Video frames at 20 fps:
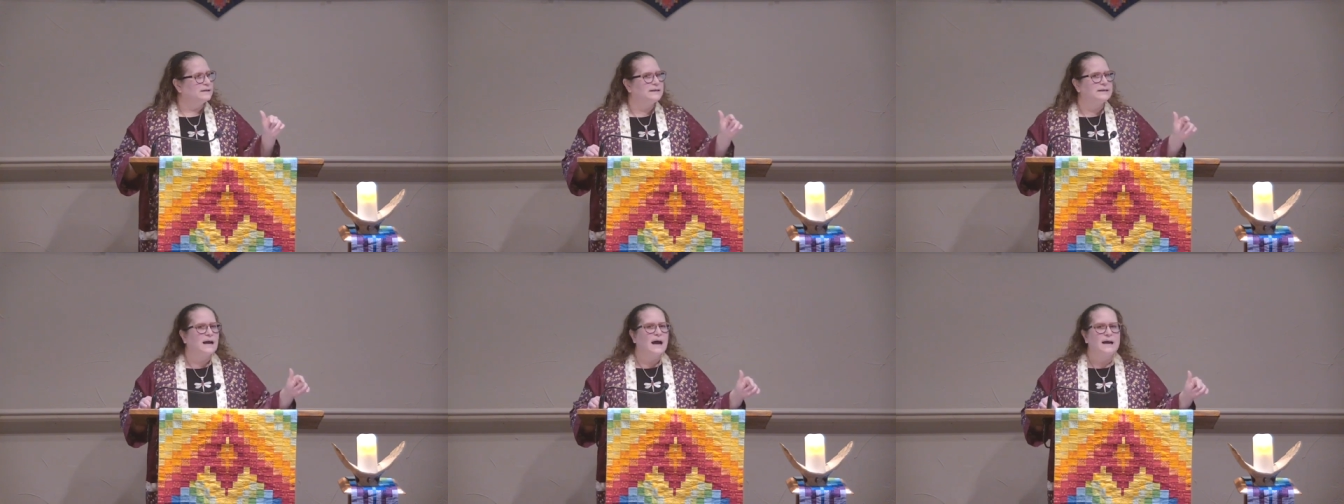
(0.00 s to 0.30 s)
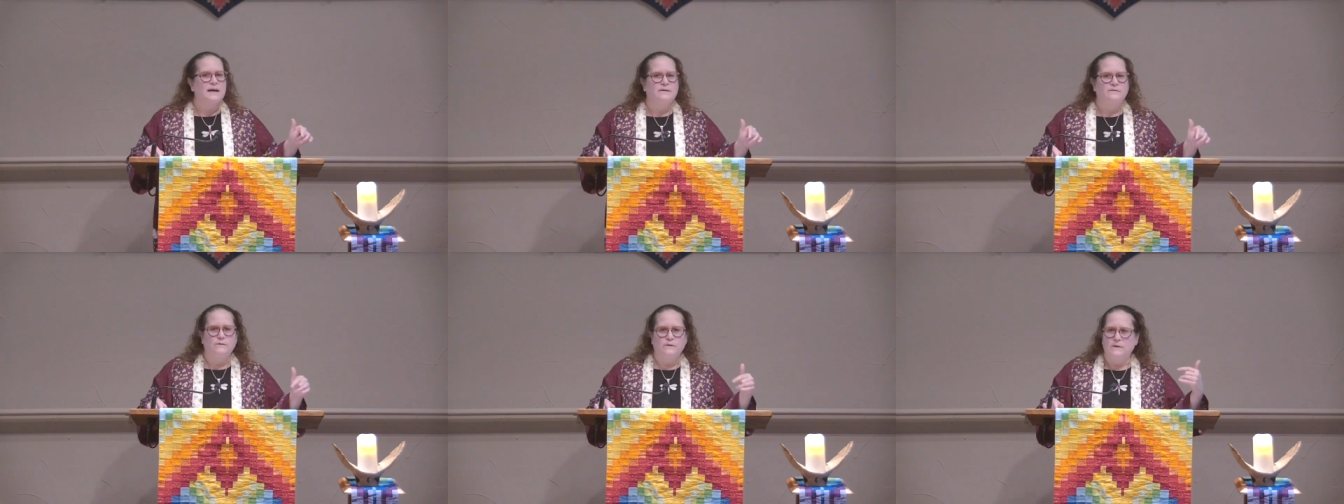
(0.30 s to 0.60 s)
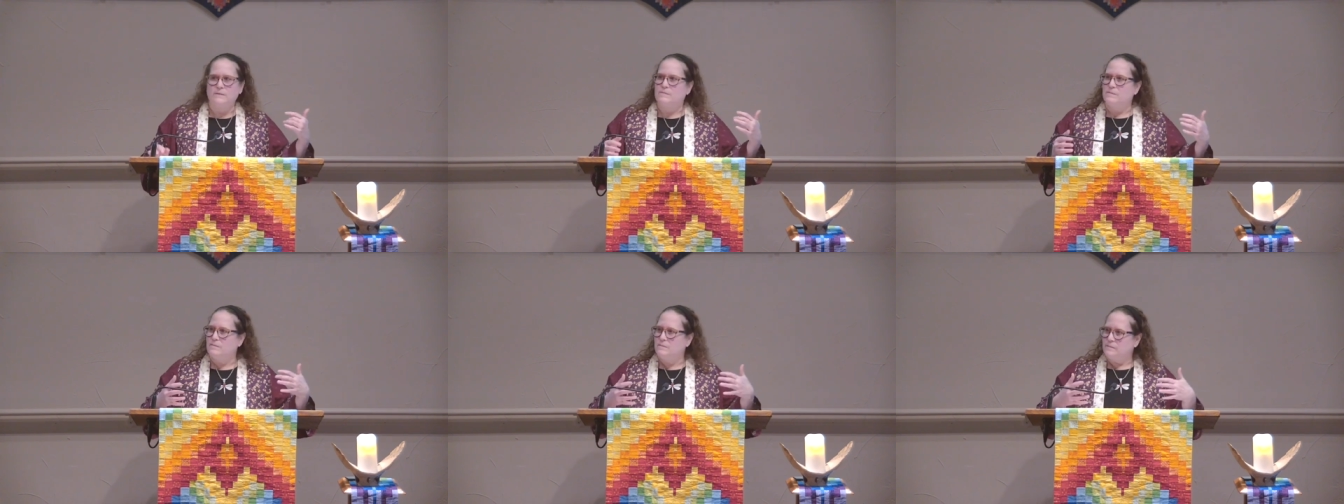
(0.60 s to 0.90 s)
aside
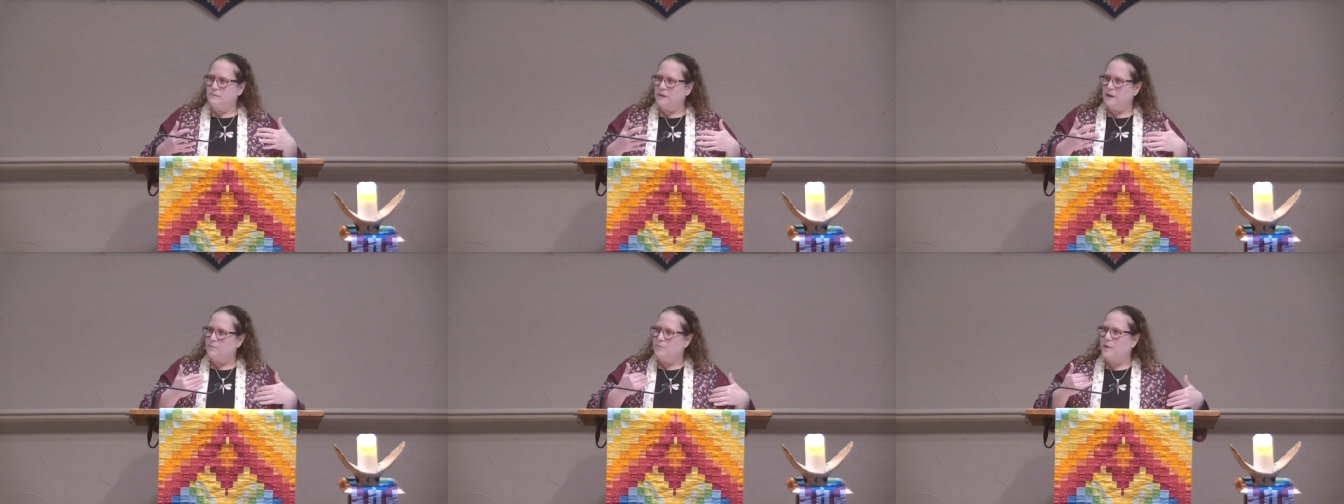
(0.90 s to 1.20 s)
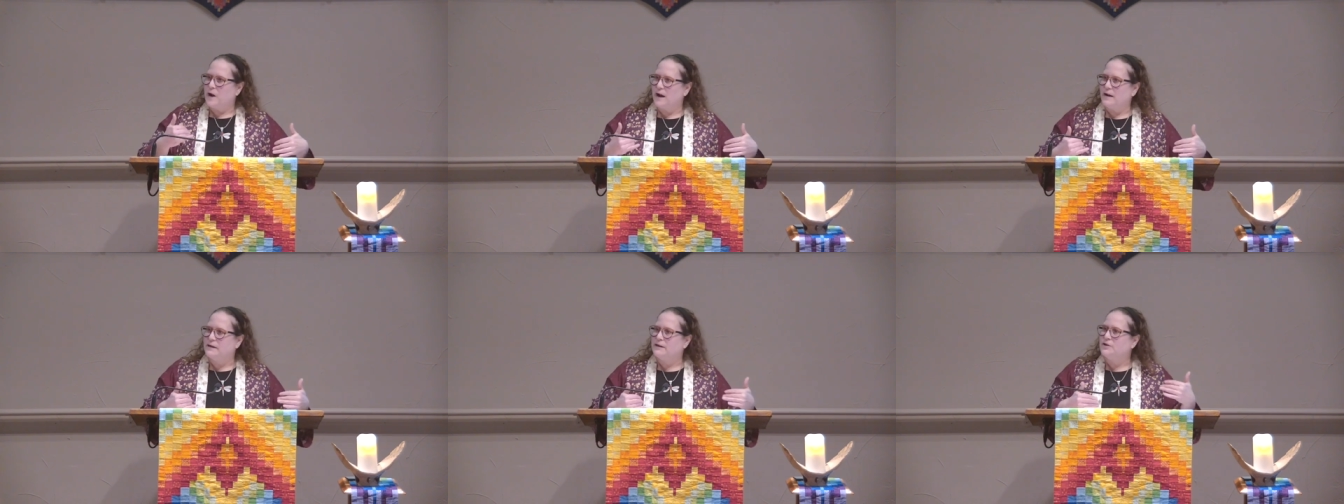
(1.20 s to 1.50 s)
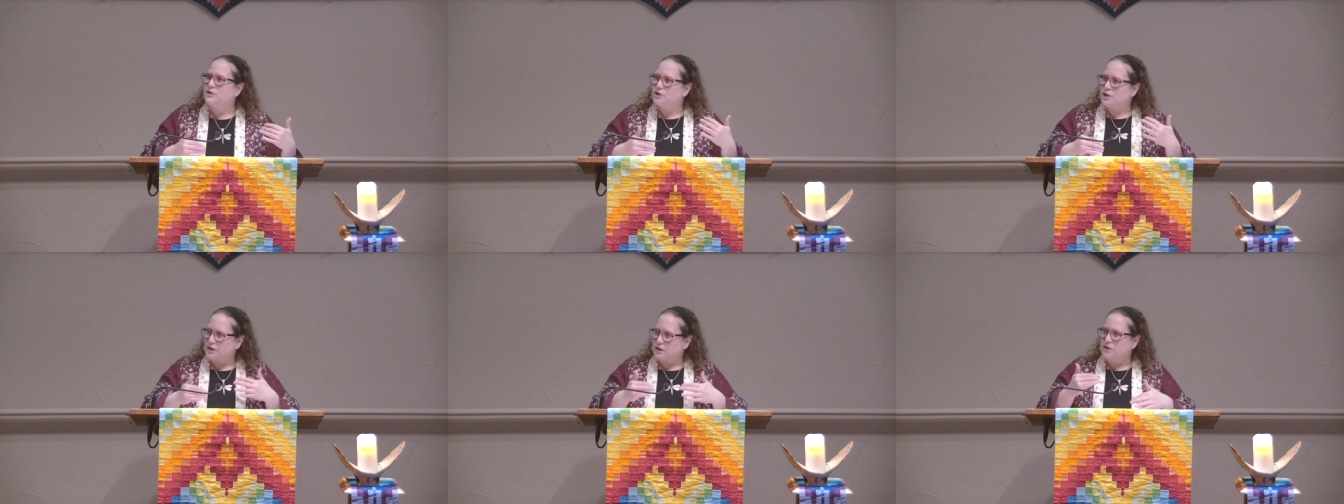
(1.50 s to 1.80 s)
from the
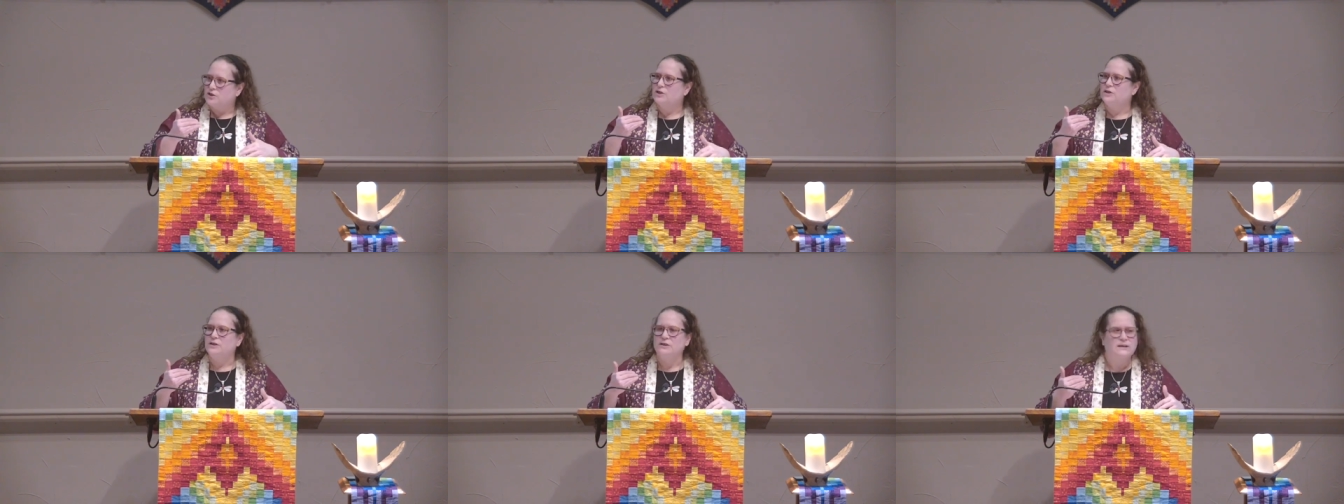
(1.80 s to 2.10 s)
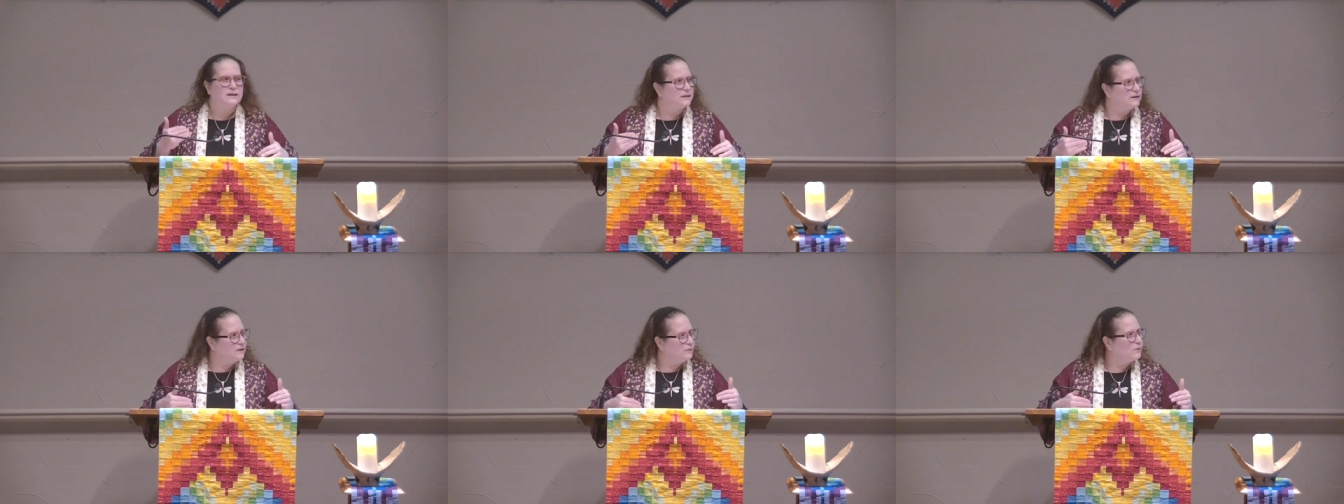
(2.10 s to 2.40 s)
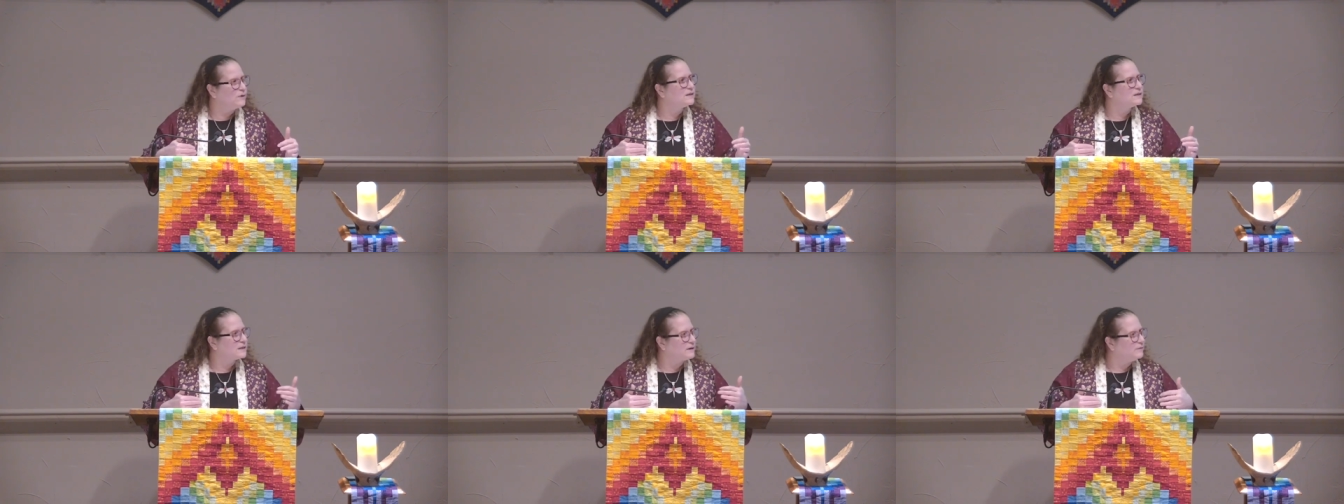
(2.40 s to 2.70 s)
body changes and
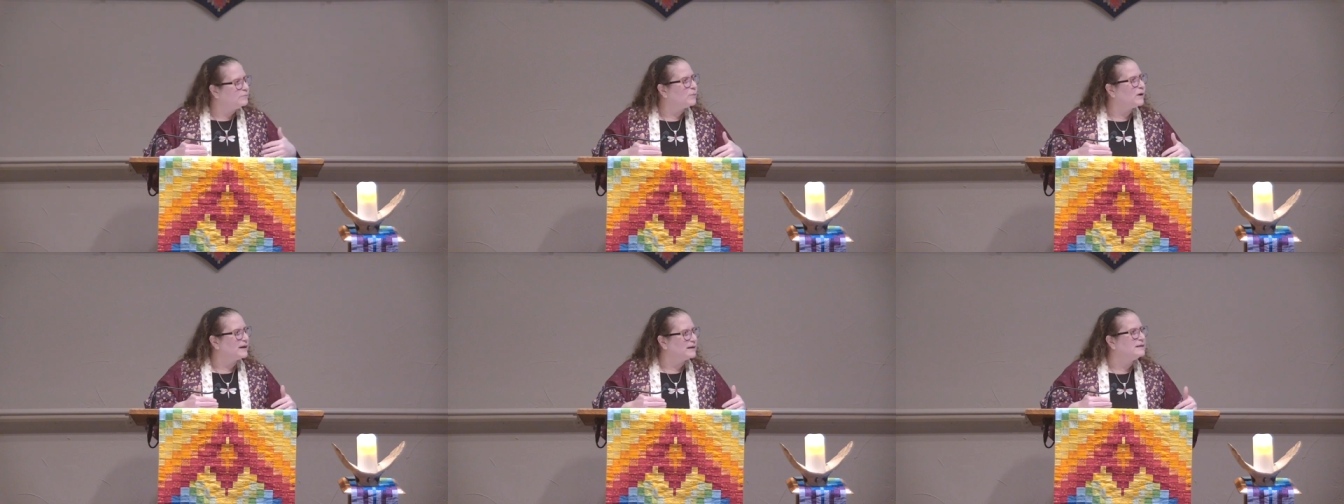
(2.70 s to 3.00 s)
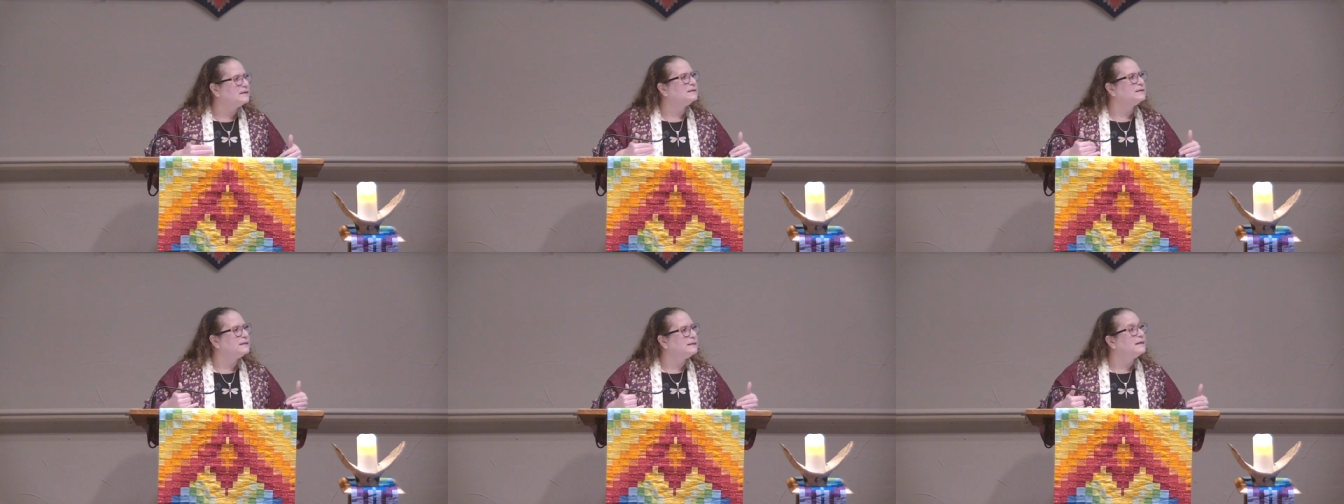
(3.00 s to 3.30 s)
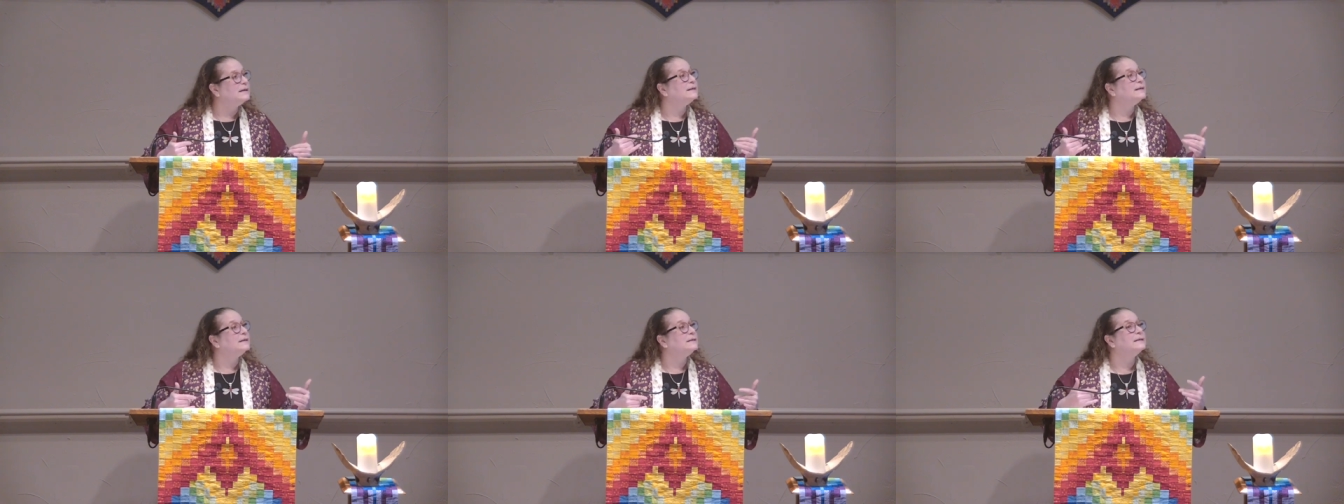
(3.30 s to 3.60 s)
the risk of
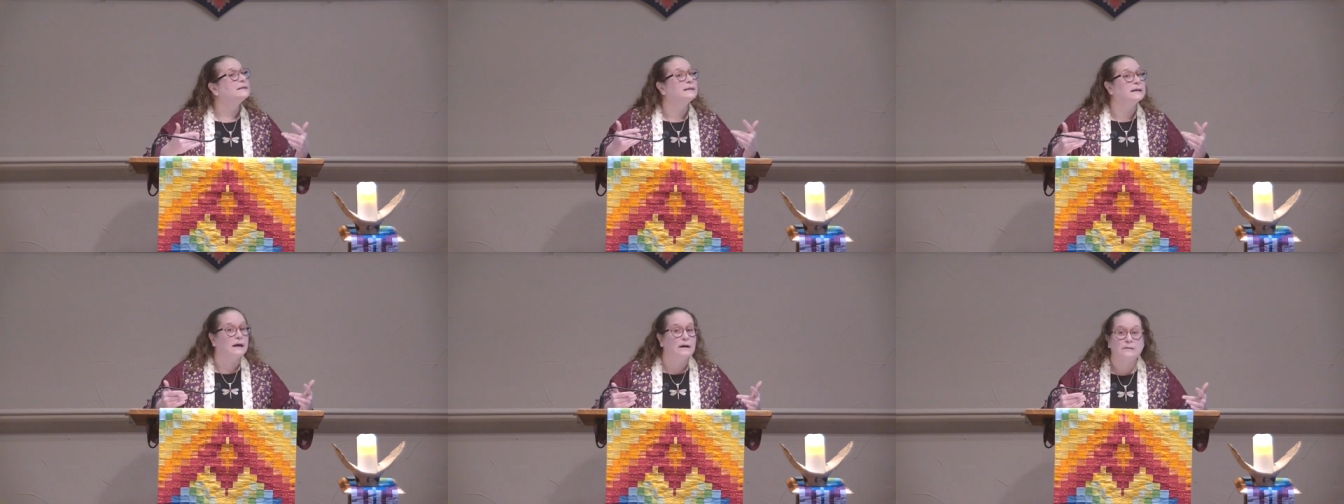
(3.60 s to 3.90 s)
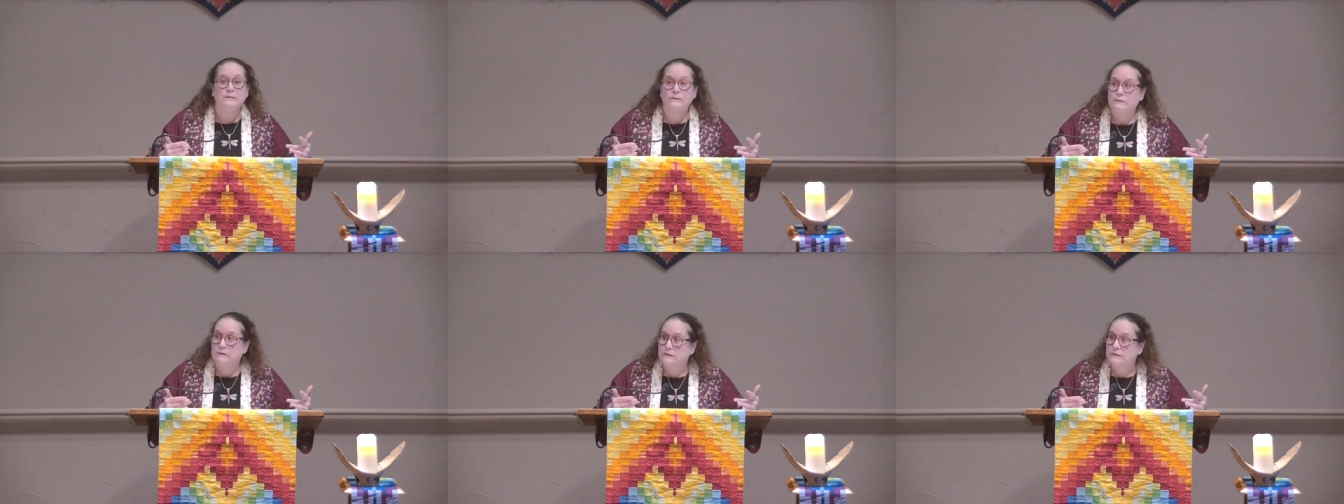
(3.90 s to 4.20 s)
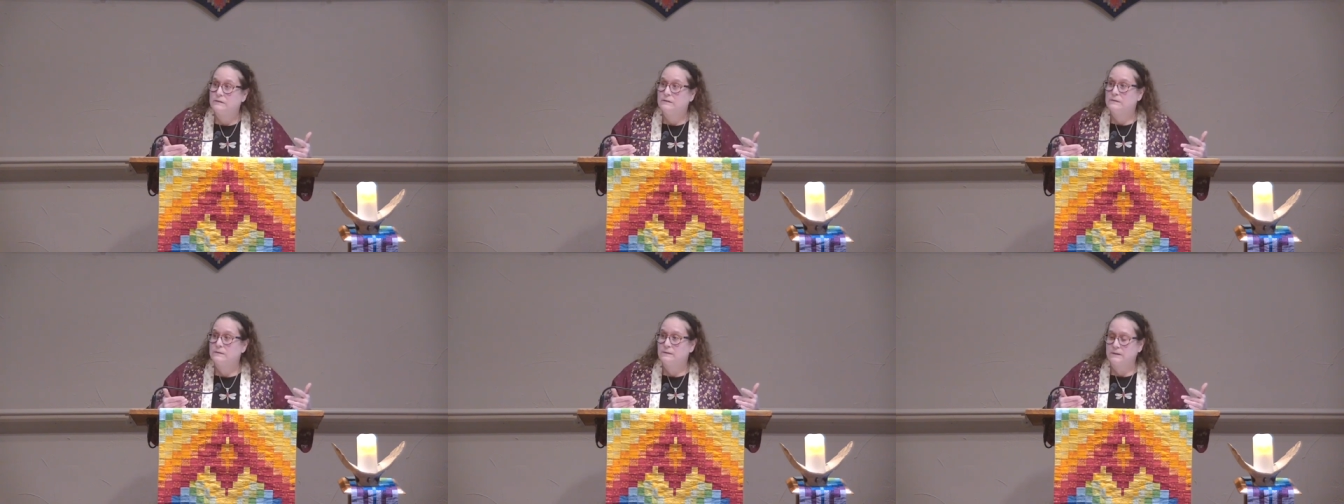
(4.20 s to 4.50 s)
pregnancy
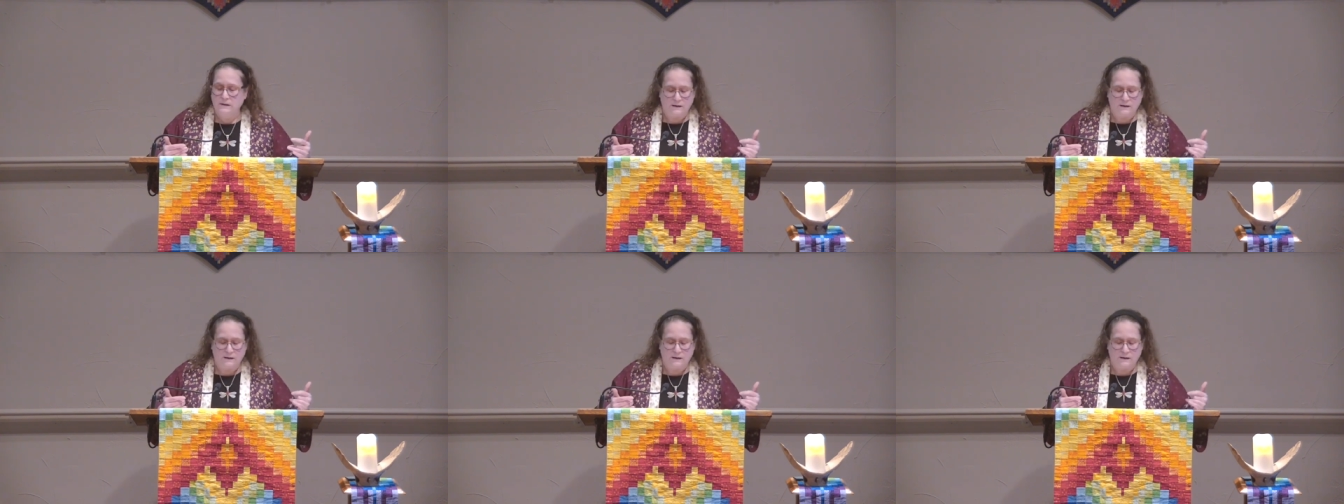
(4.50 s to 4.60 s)
itself,